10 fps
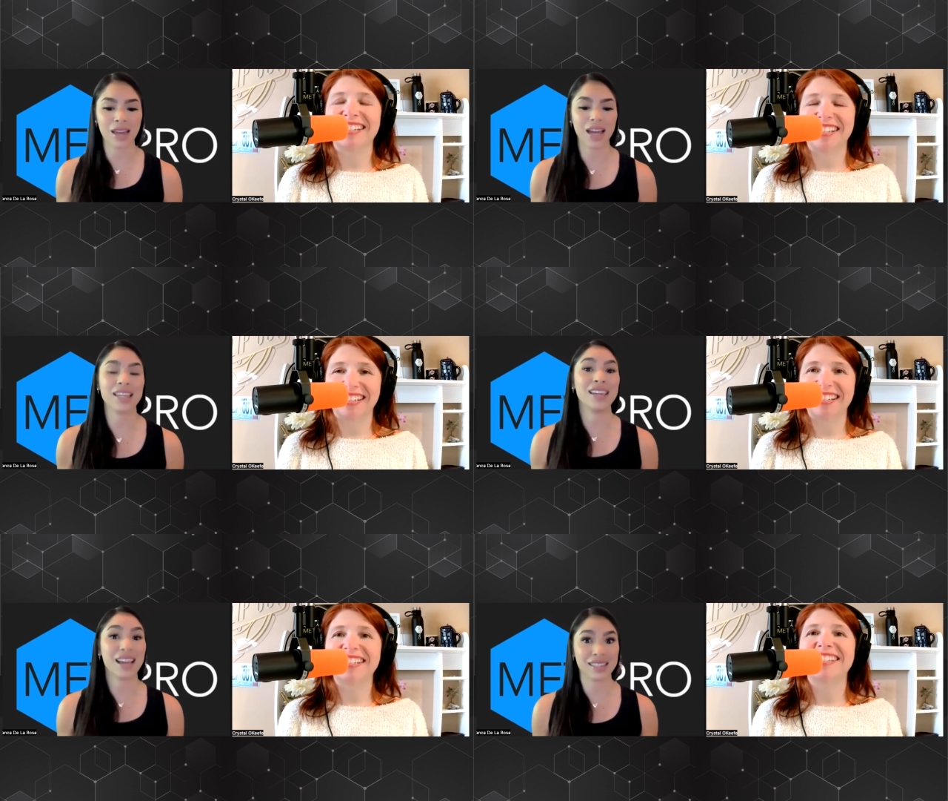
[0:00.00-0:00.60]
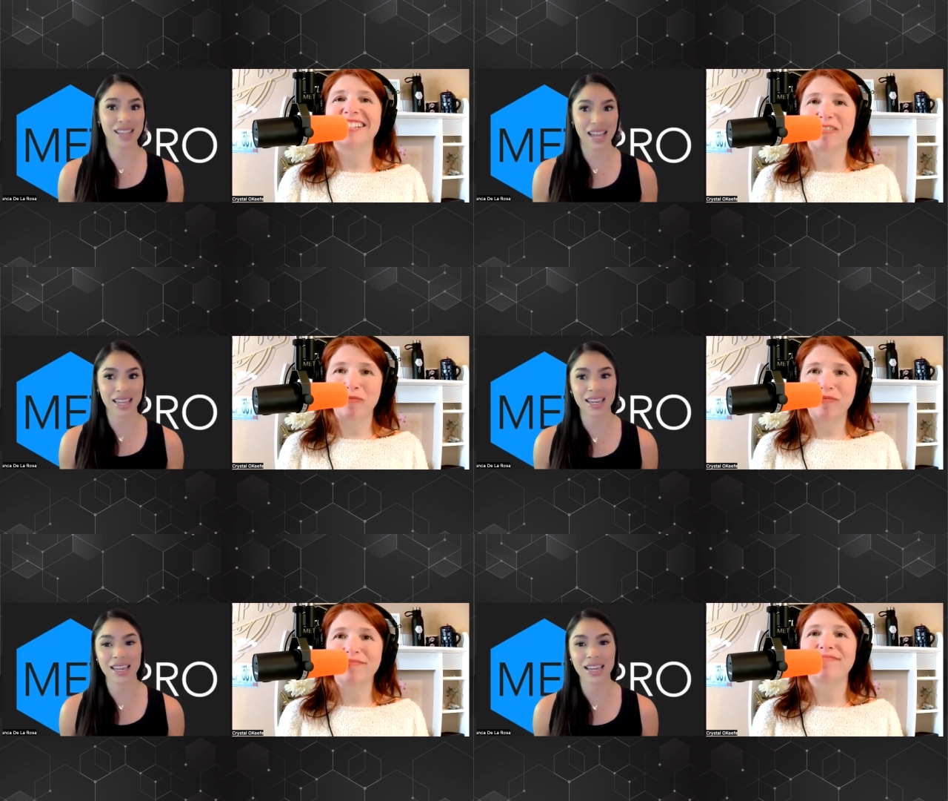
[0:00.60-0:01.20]
Speaker 1: in that, yes, I
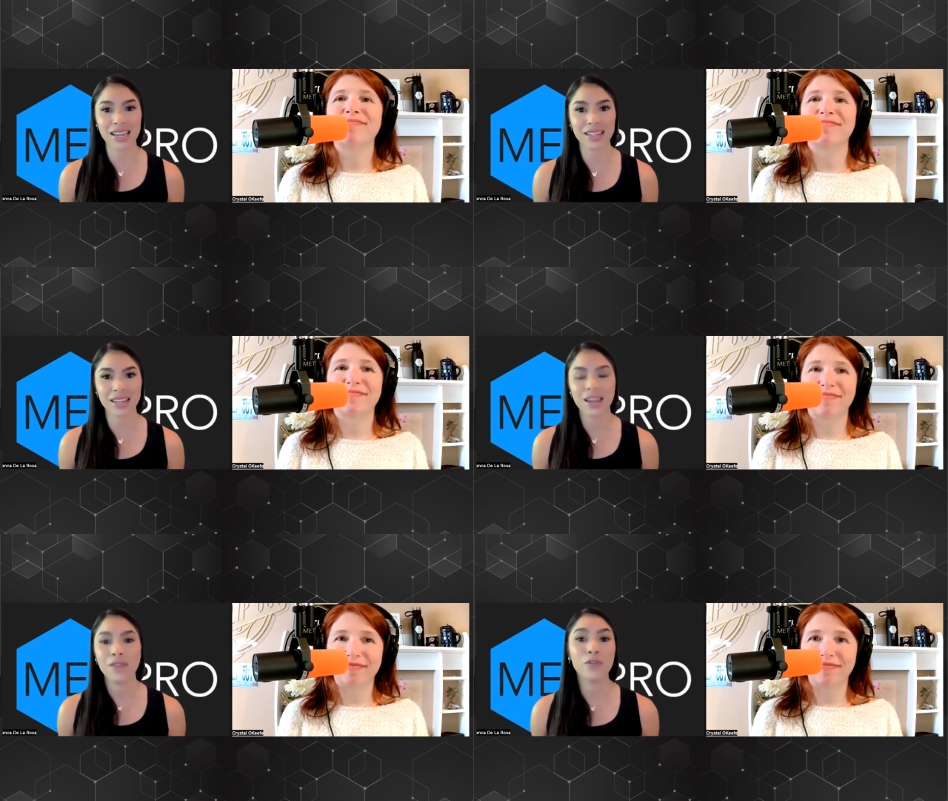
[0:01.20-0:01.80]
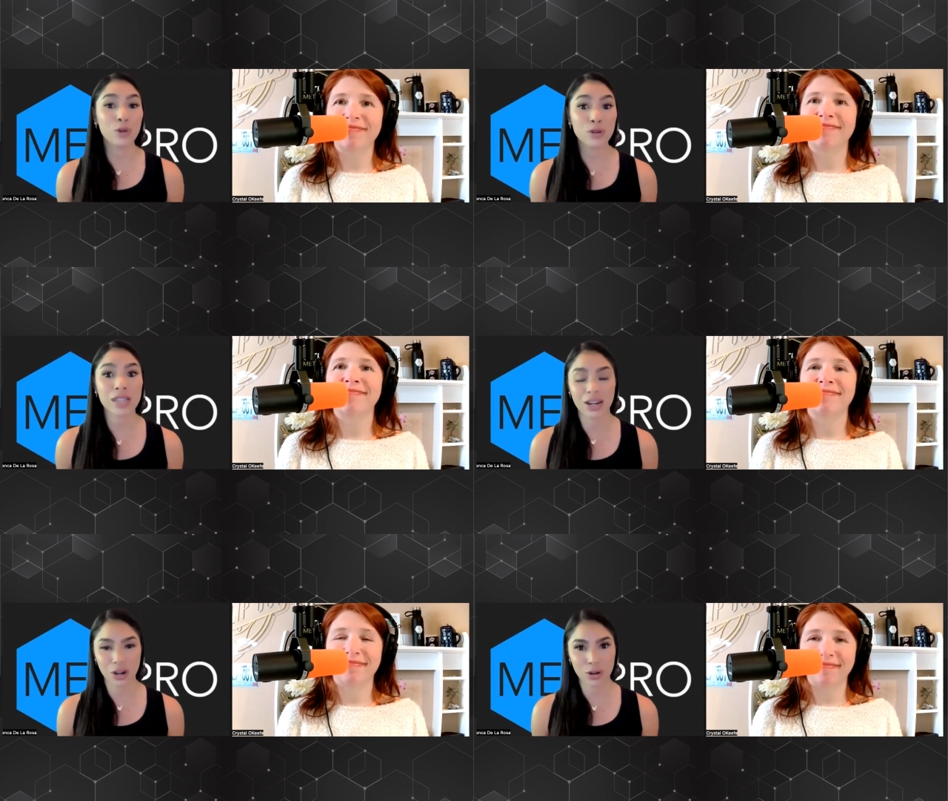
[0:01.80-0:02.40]
can eat foods
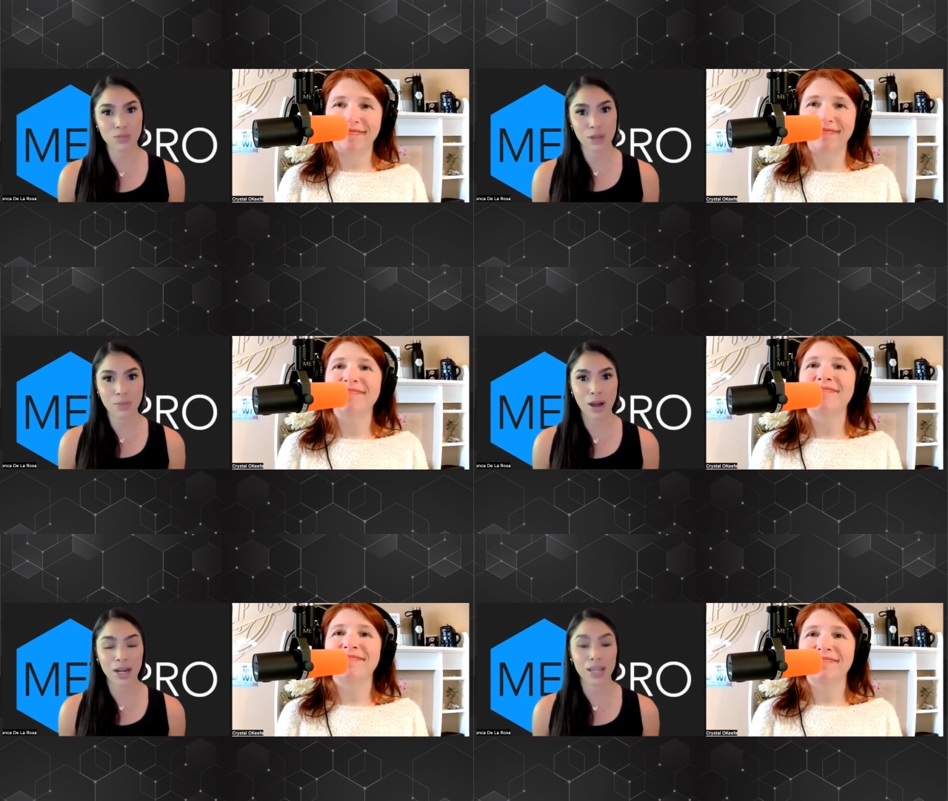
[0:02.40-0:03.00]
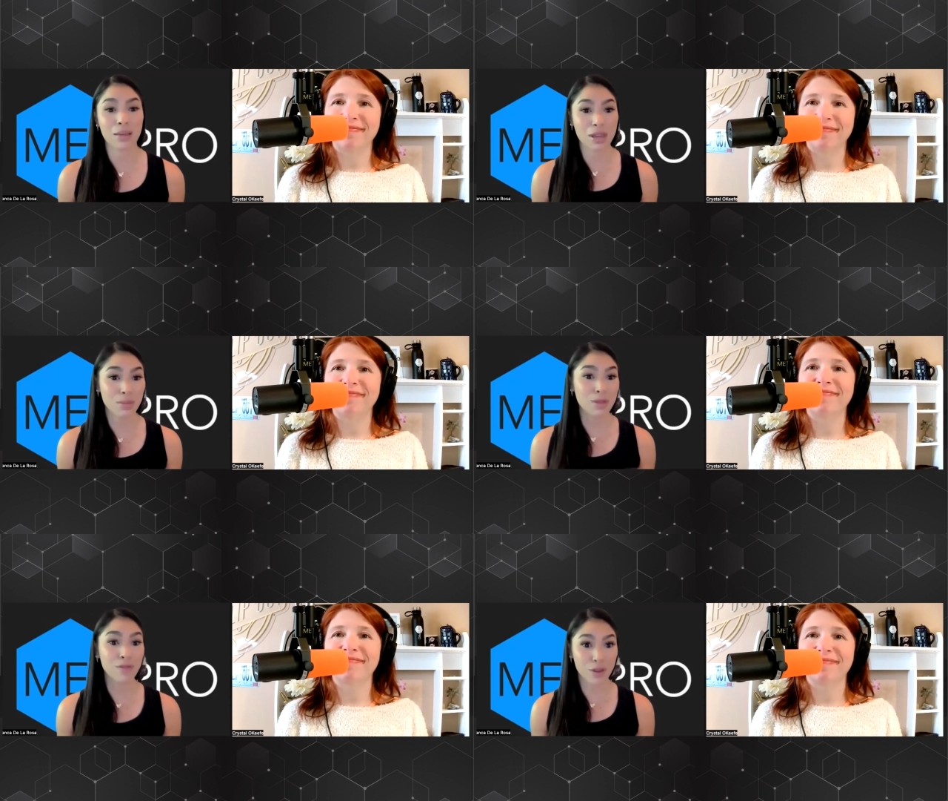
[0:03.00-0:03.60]
that nourish my body, that
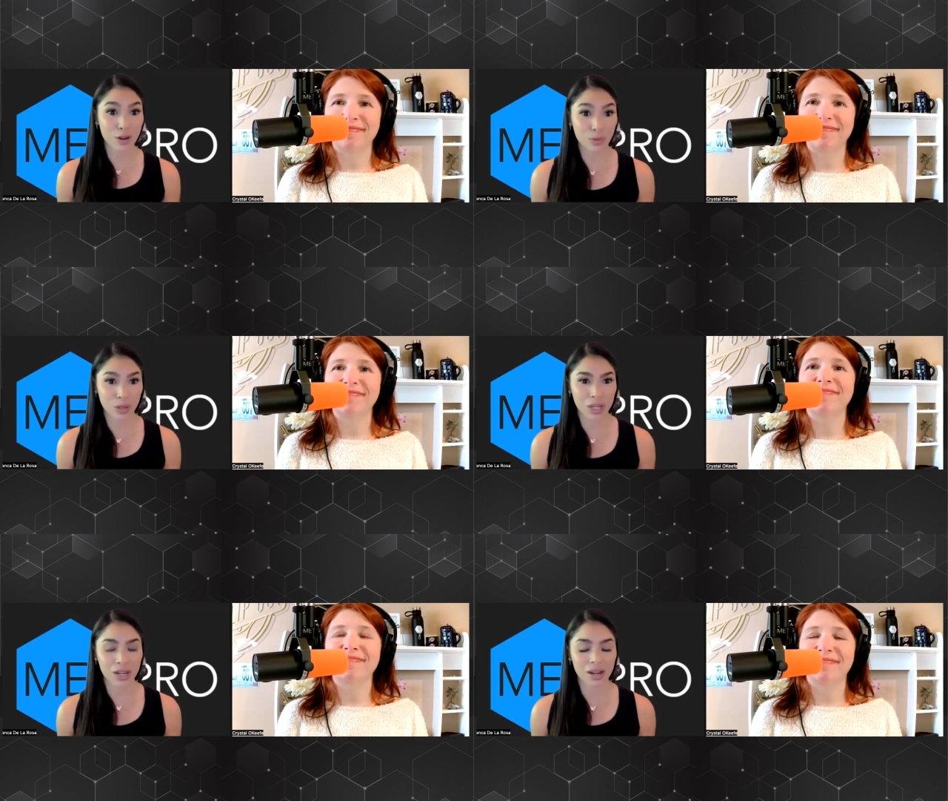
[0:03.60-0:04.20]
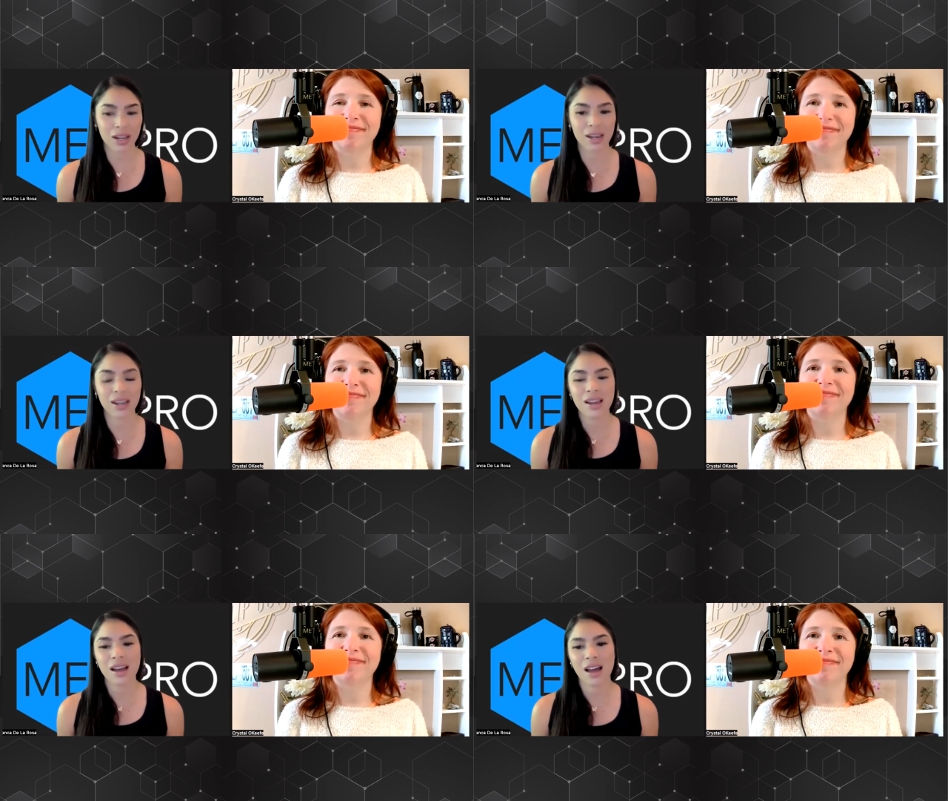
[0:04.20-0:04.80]
make me feel really good,
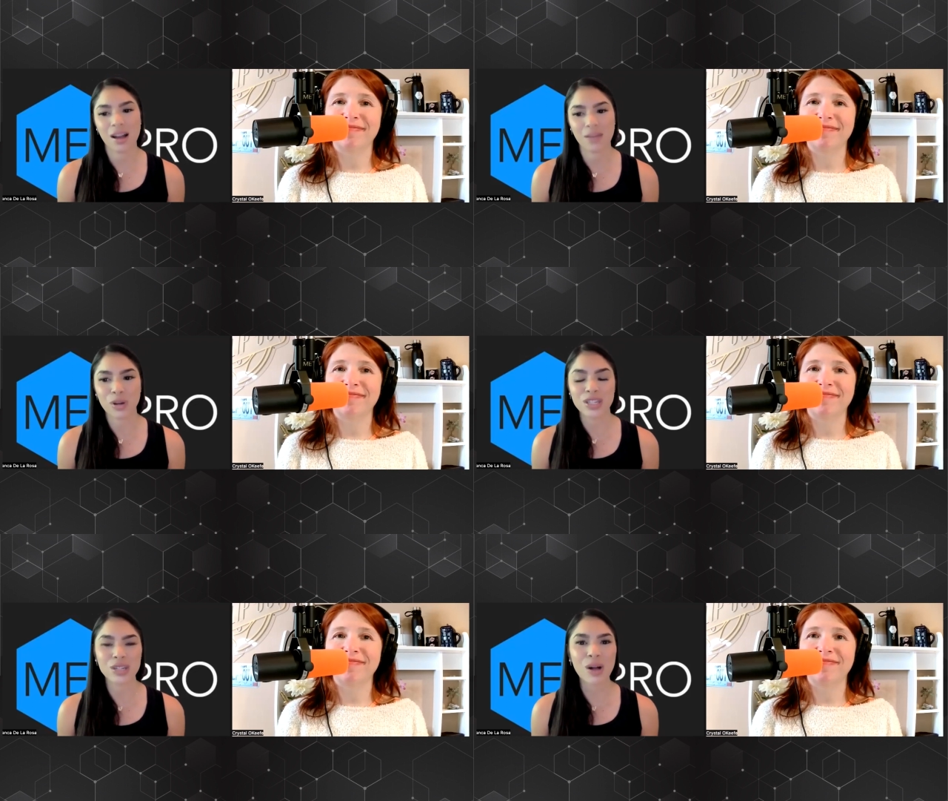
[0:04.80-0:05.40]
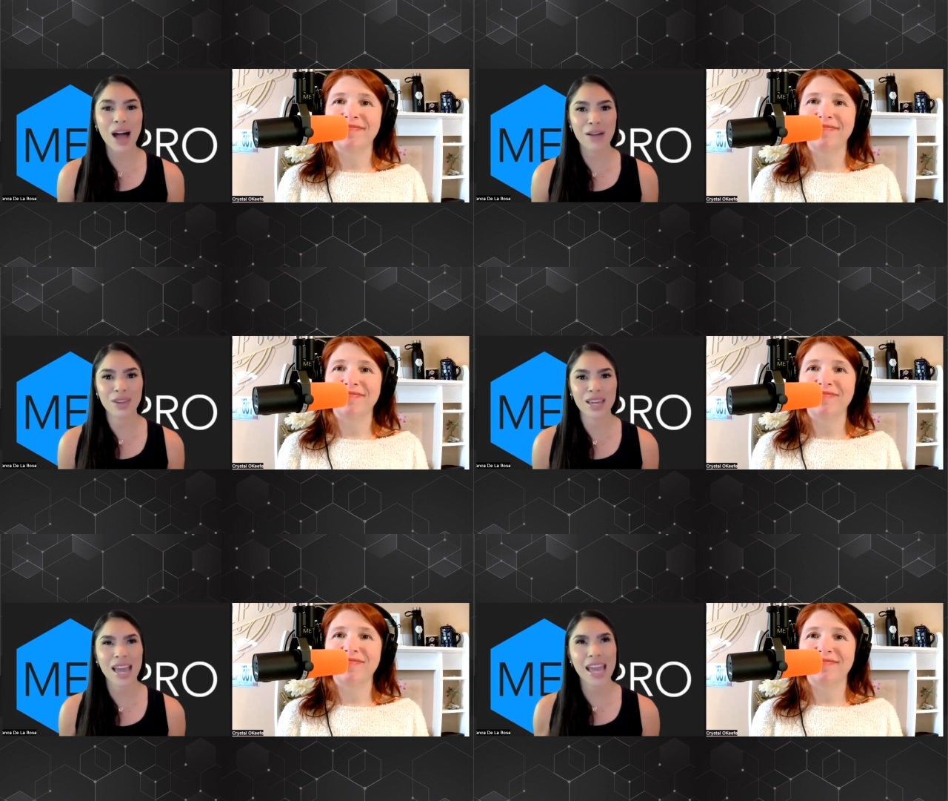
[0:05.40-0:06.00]
um, while still
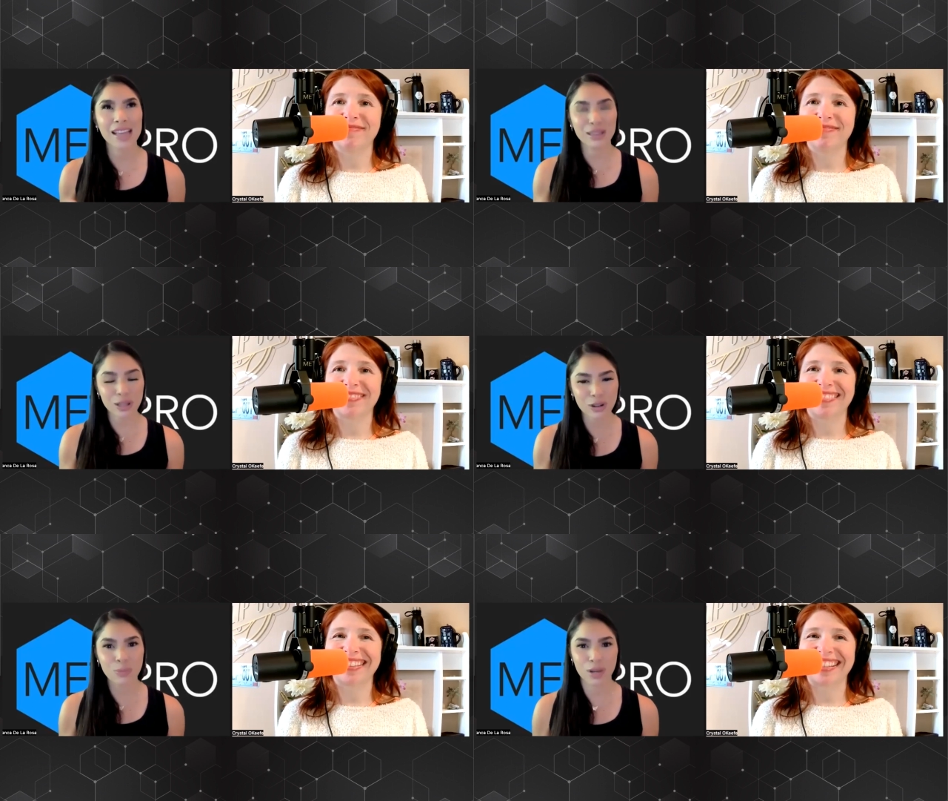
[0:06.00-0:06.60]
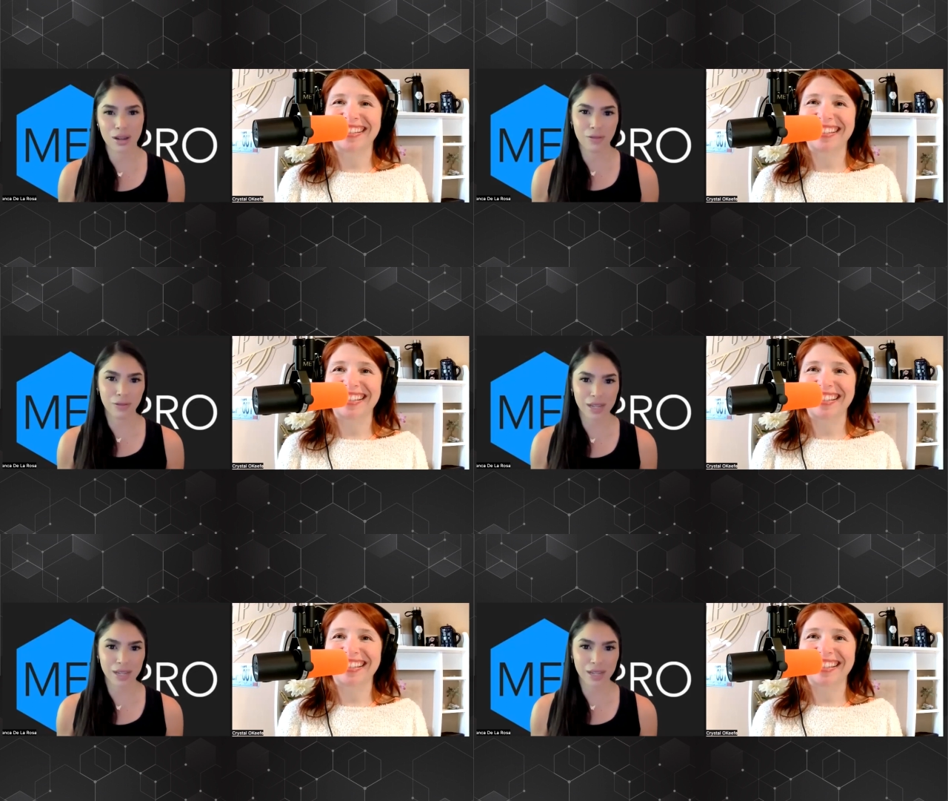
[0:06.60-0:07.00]
having a little bit of